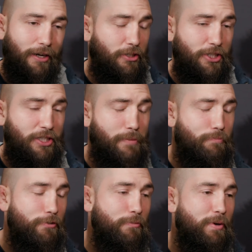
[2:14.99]
I'll just keep
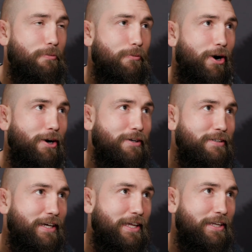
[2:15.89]
proving people wrong
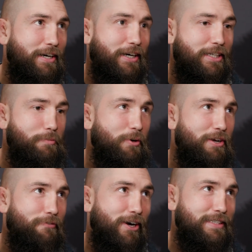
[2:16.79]
and uh, keep
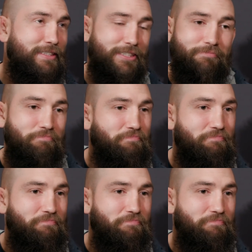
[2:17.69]
winning fights and